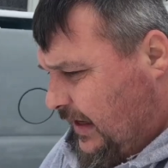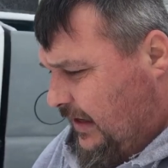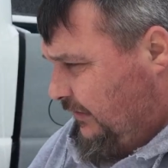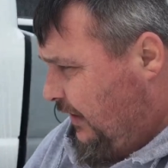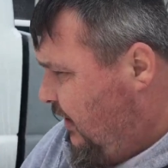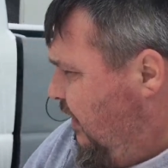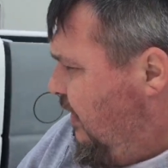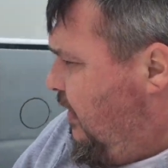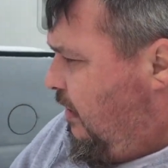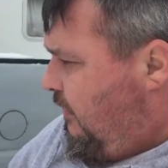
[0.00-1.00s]
it easy
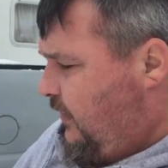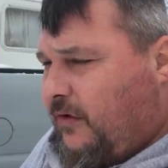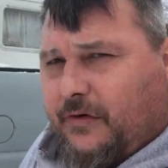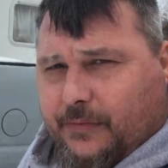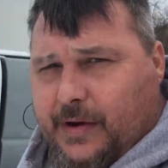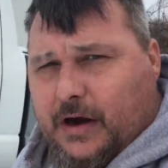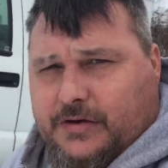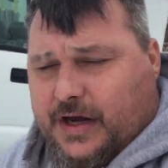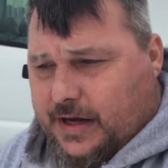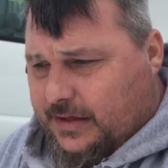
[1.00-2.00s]
the other three
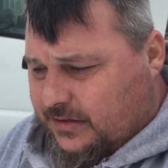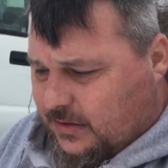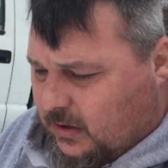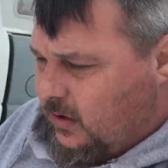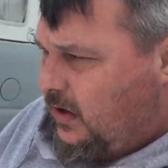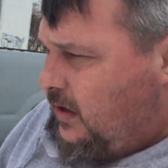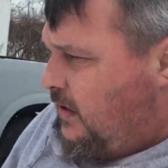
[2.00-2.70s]
are tight so